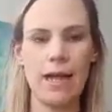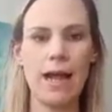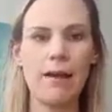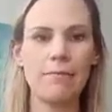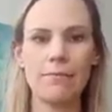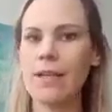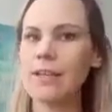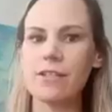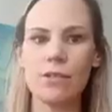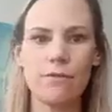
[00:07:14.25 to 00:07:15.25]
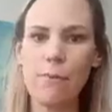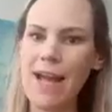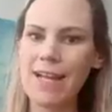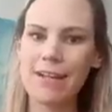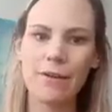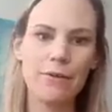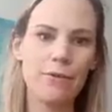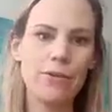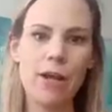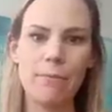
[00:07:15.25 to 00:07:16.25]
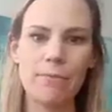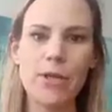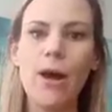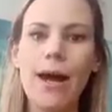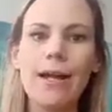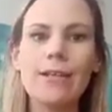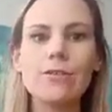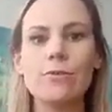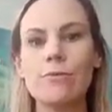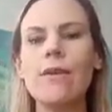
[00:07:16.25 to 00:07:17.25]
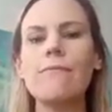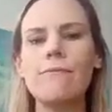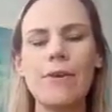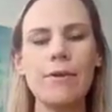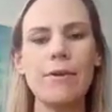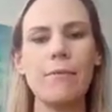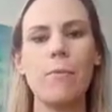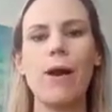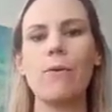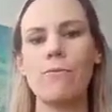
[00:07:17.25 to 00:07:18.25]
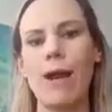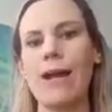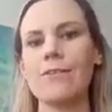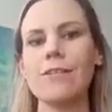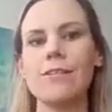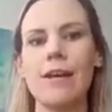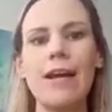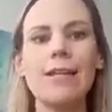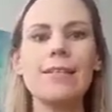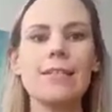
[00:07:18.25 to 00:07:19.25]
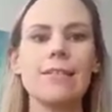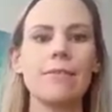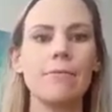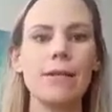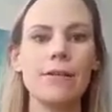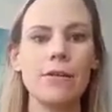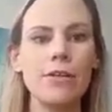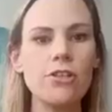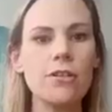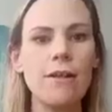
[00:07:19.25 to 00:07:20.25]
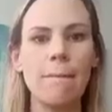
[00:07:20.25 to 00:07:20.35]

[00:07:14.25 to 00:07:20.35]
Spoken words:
like a sort of paleo type diet, and very well-rounded diets are really good.